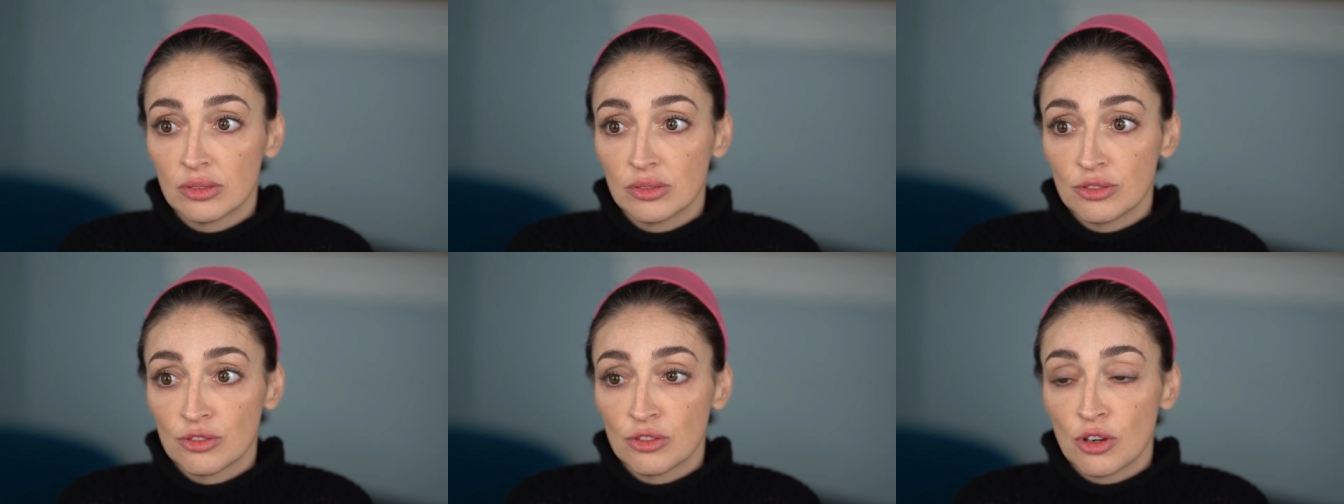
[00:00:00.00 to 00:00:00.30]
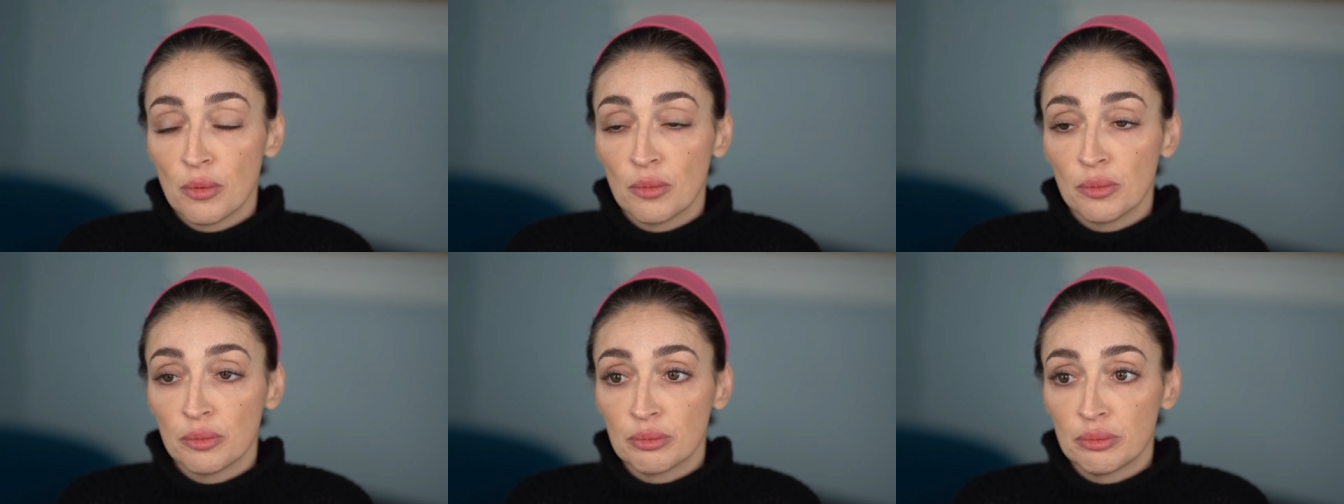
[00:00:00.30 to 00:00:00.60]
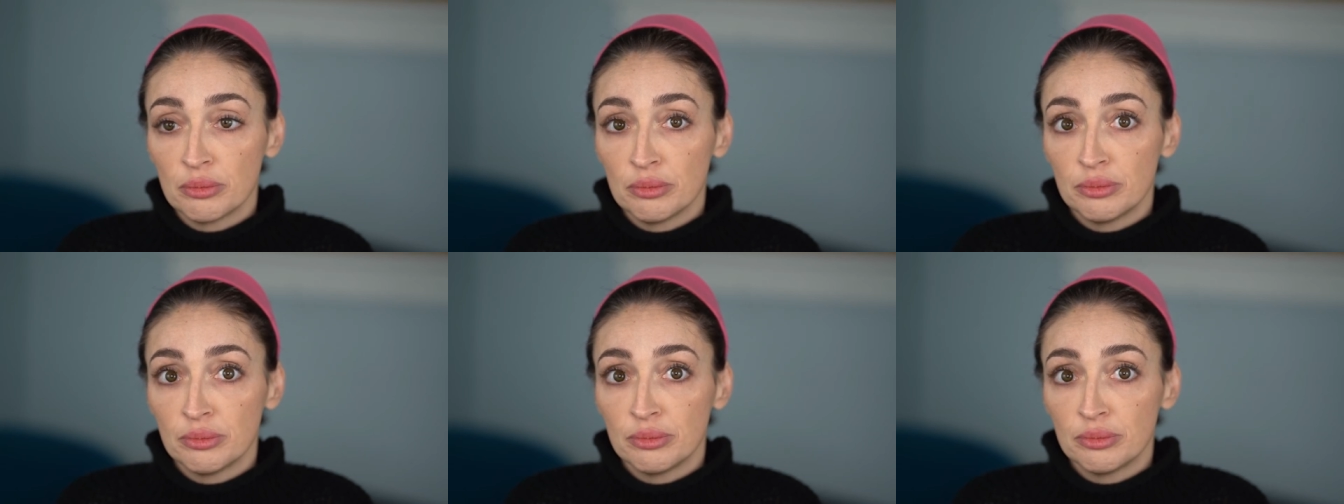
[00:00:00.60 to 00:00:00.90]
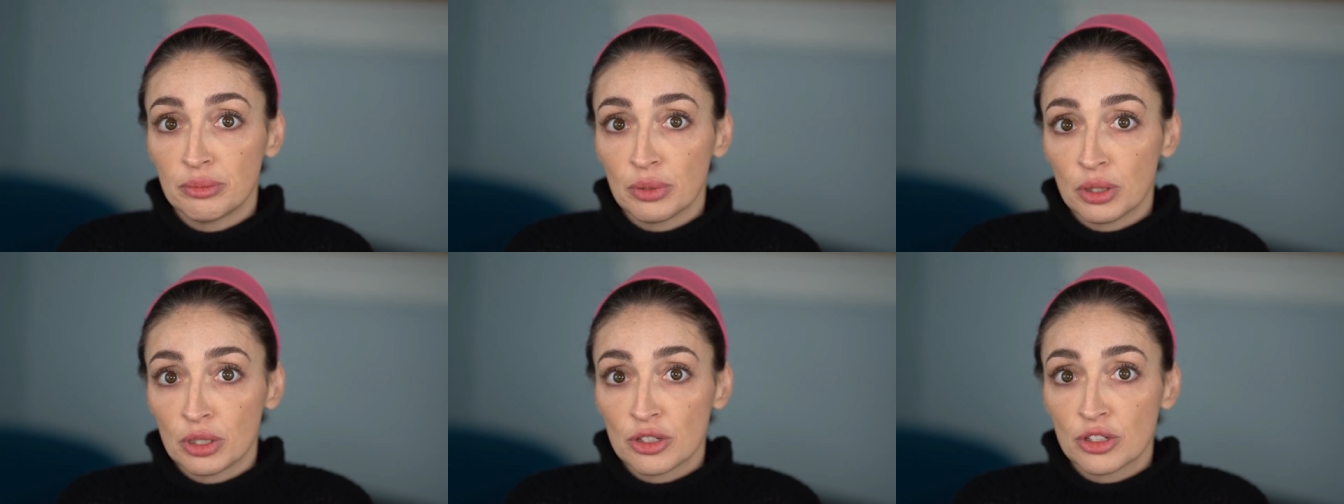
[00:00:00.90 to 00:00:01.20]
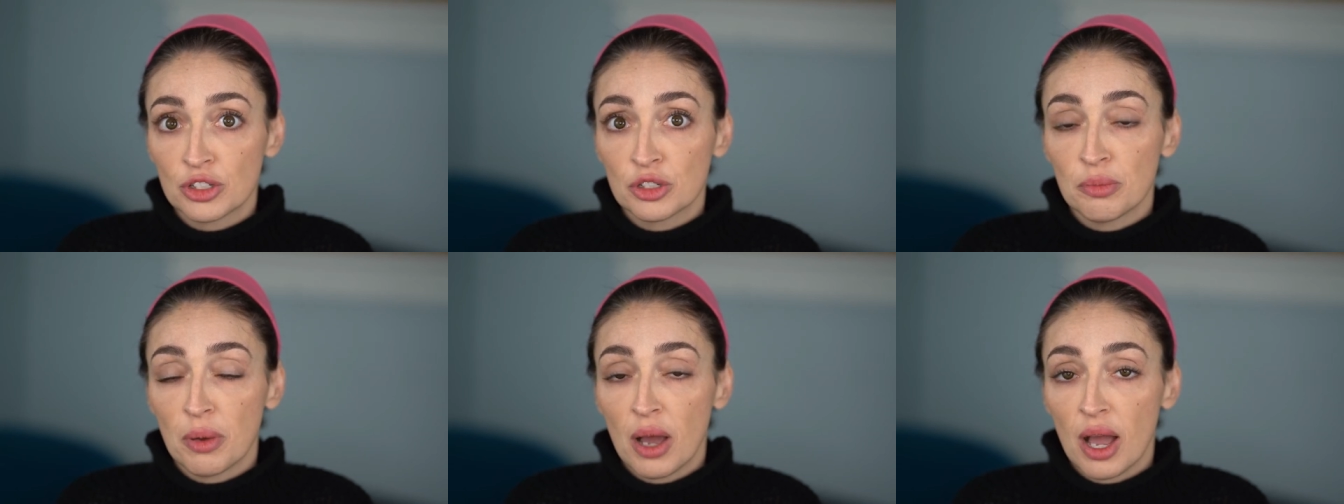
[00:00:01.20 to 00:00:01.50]
from
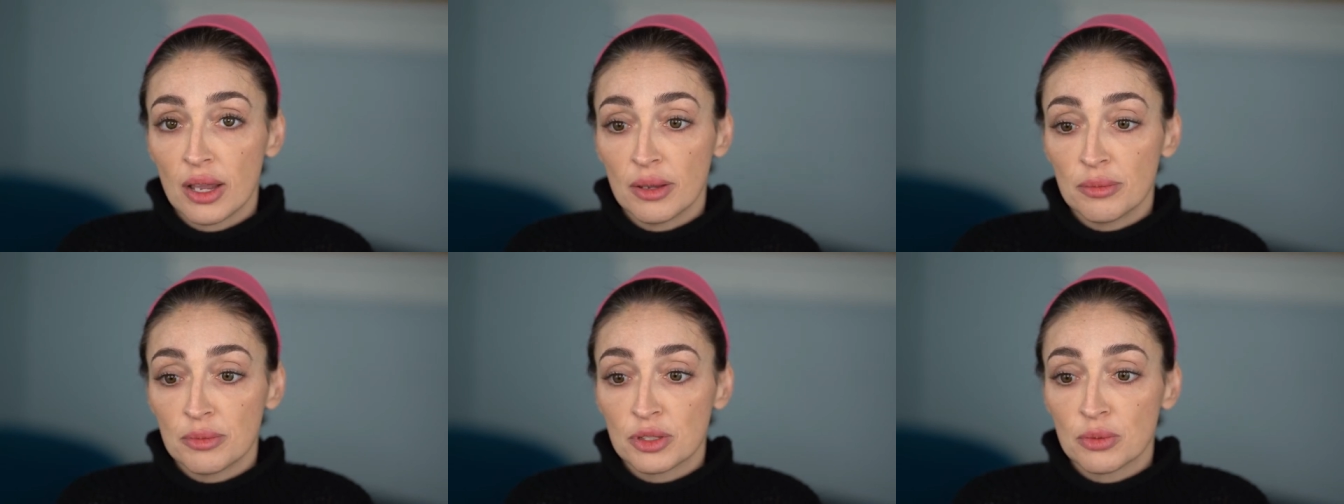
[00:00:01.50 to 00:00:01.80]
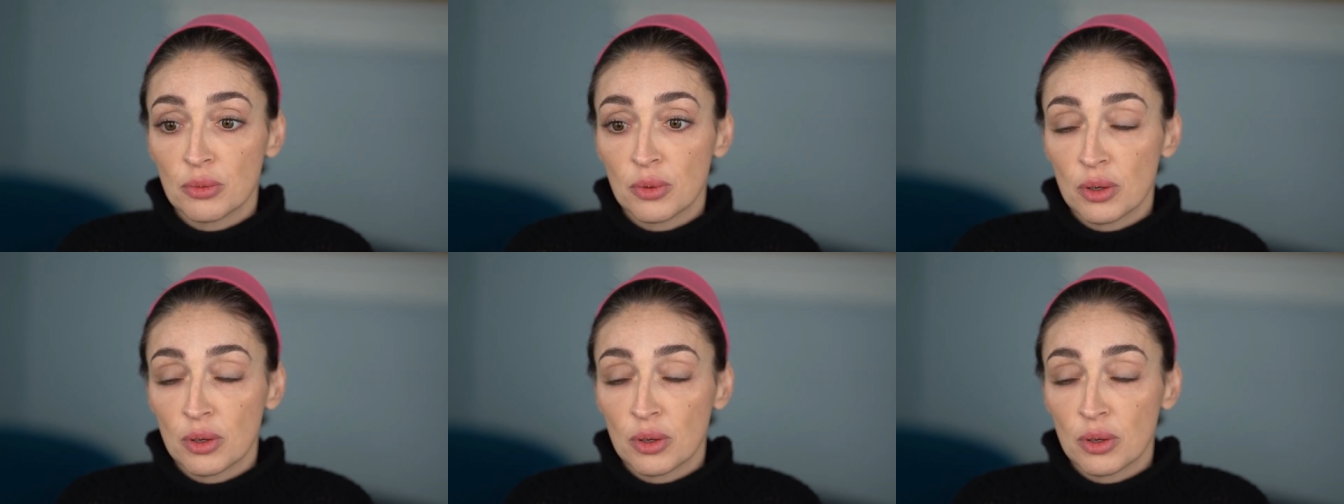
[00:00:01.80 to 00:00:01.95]
burst pipes.